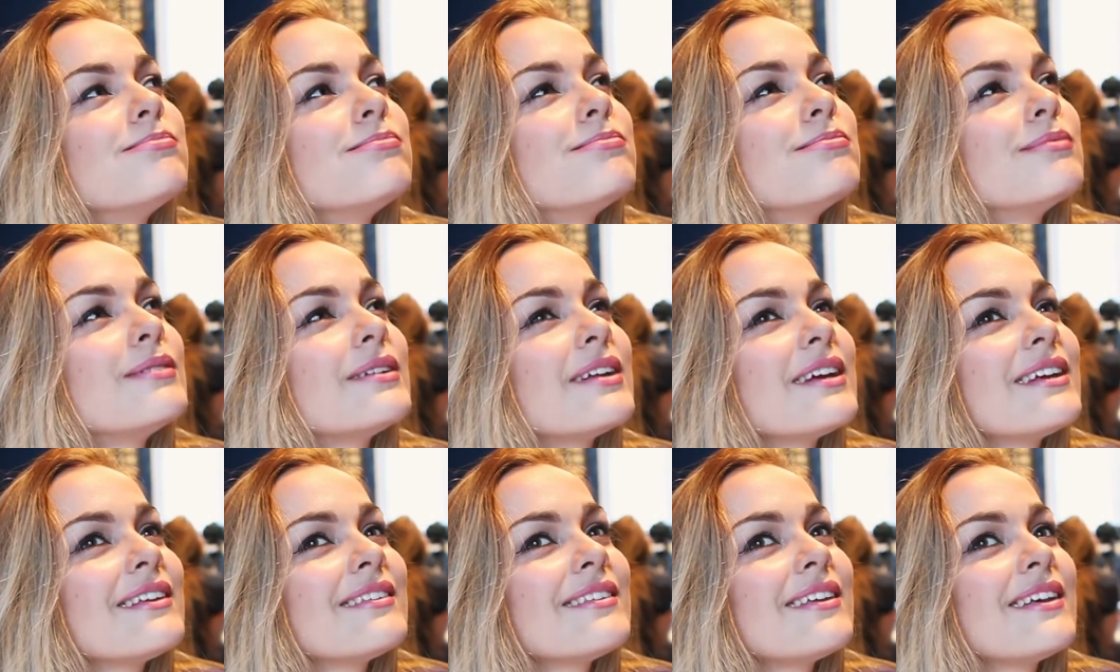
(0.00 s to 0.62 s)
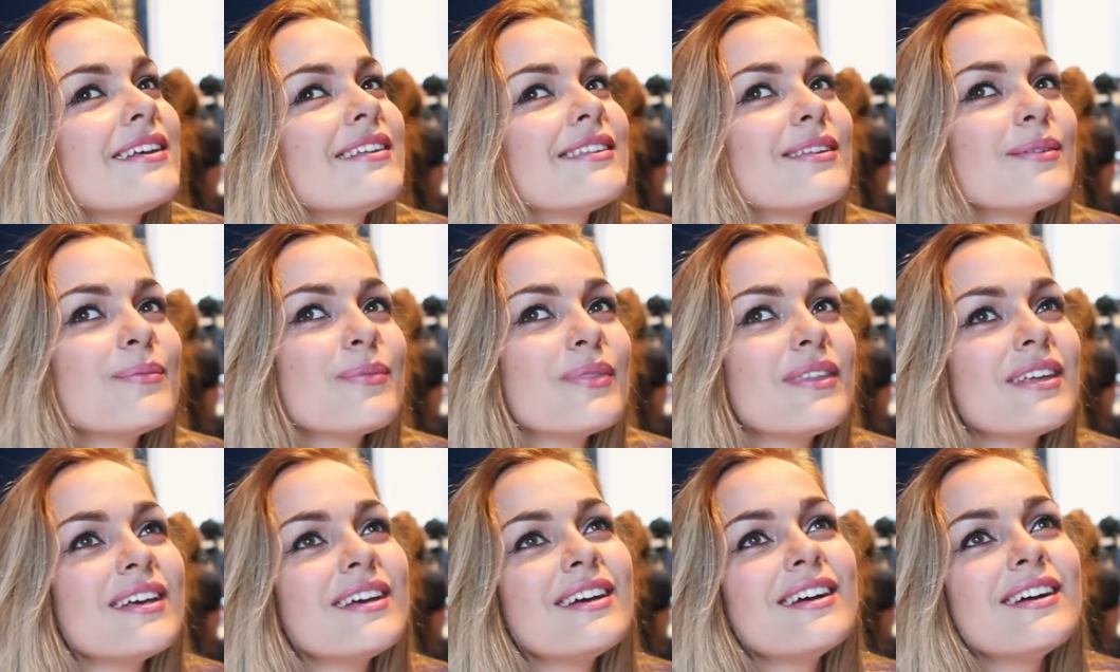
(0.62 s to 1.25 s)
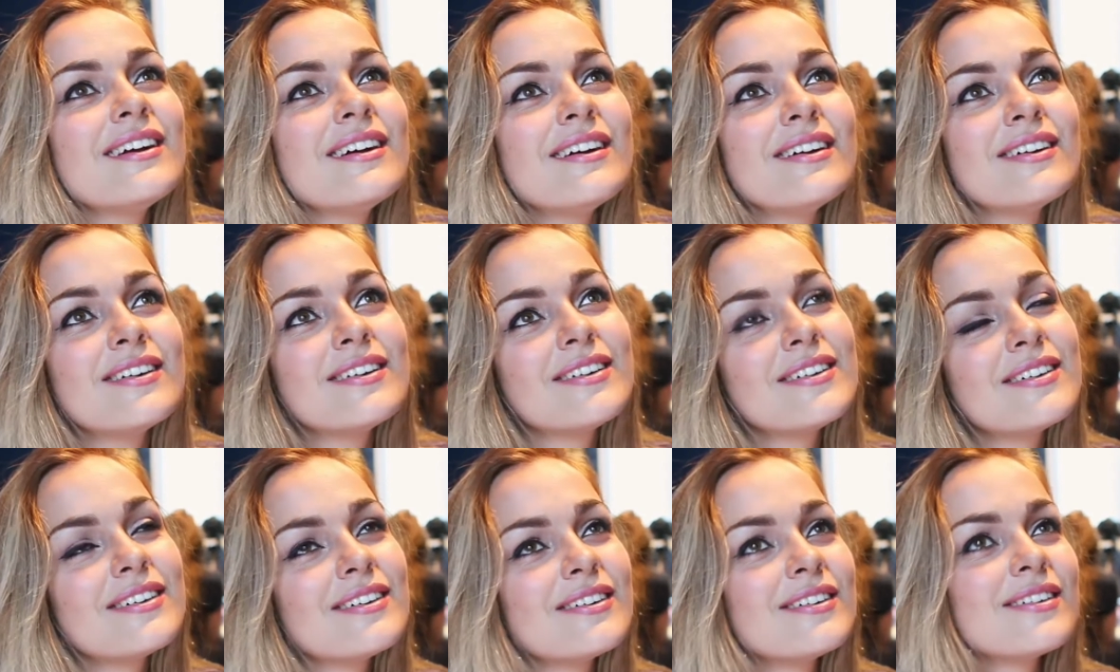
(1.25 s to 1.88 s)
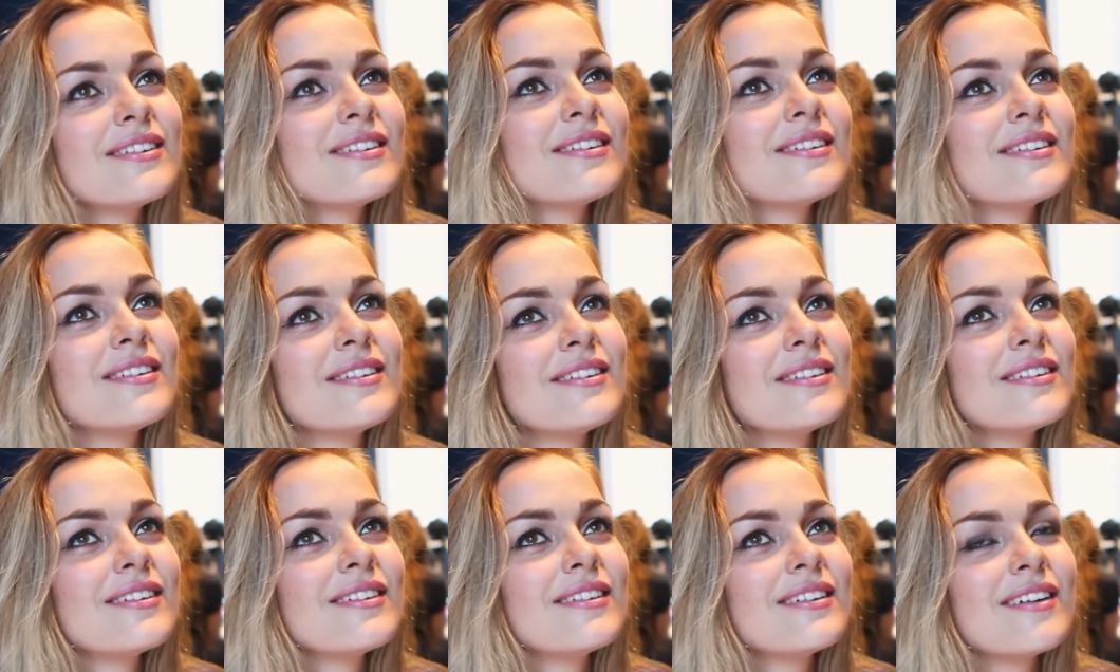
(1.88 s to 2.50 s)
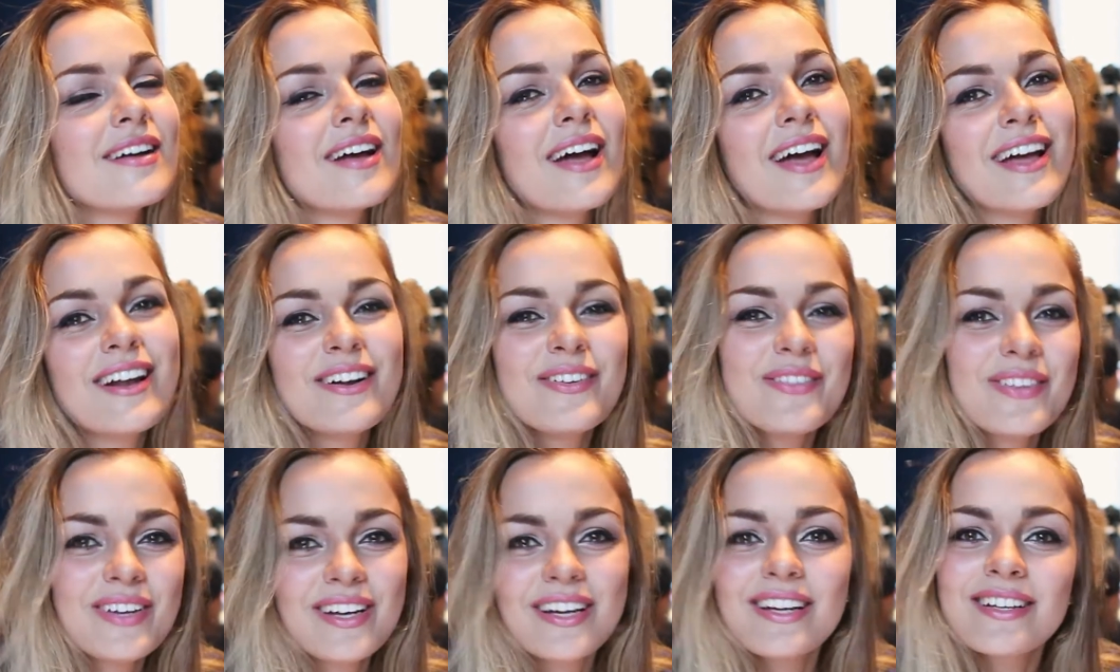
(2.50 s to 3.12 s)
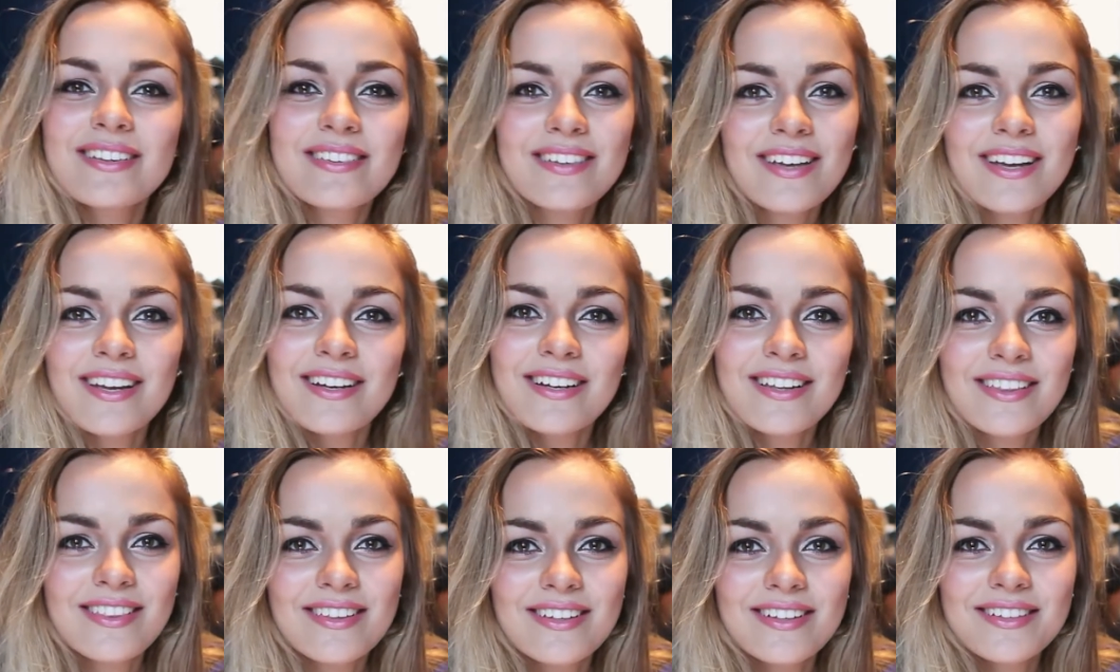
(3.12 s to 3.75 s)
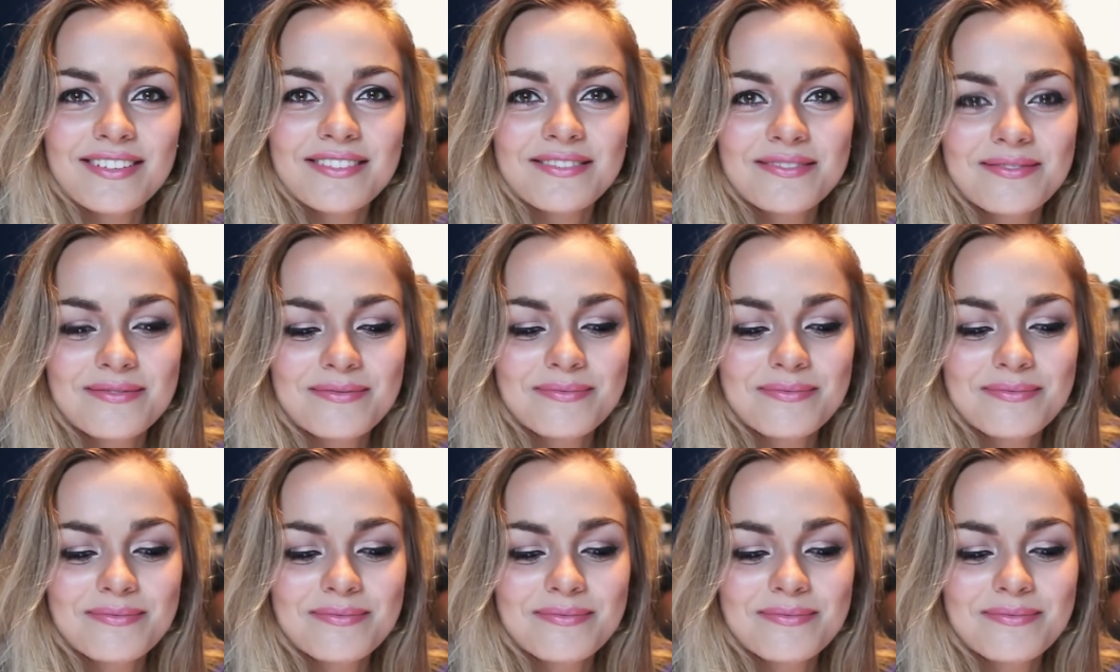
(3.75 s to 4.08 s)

Would I say something? I don't think I'd say anything.